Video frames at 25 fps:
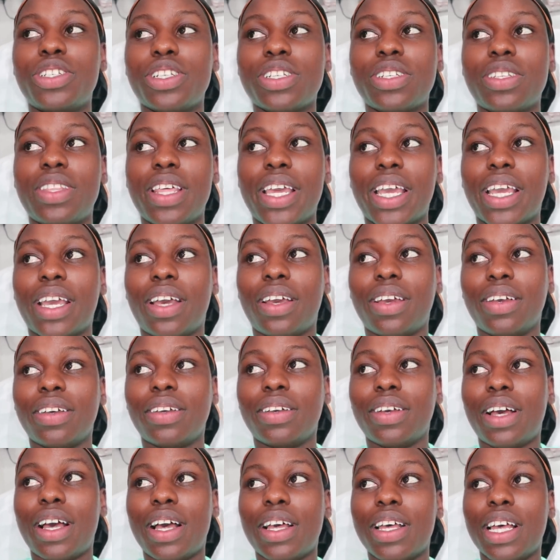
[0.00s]
Just thick.
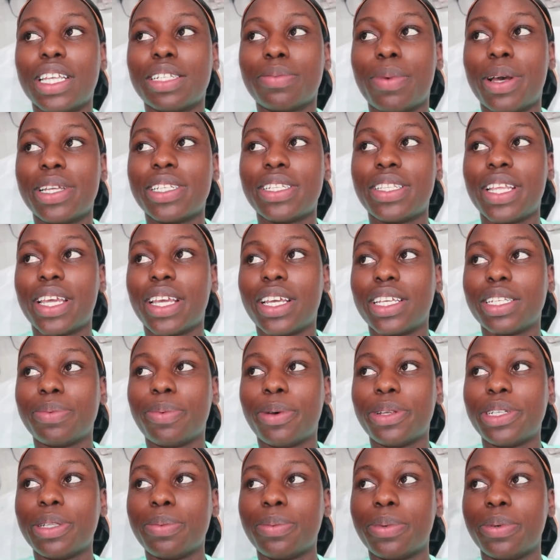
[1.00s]
As thick as
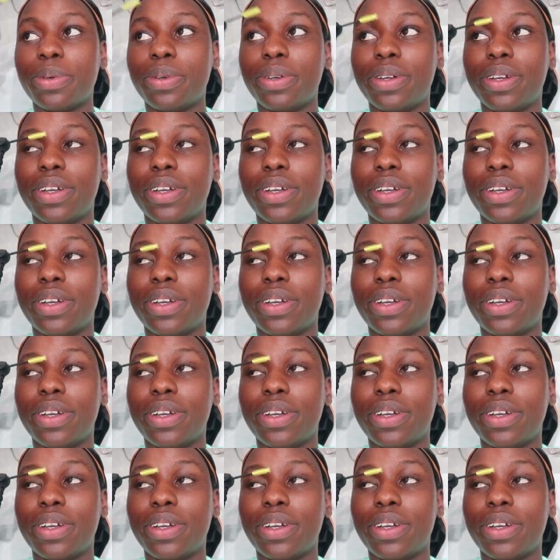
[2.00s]
possible.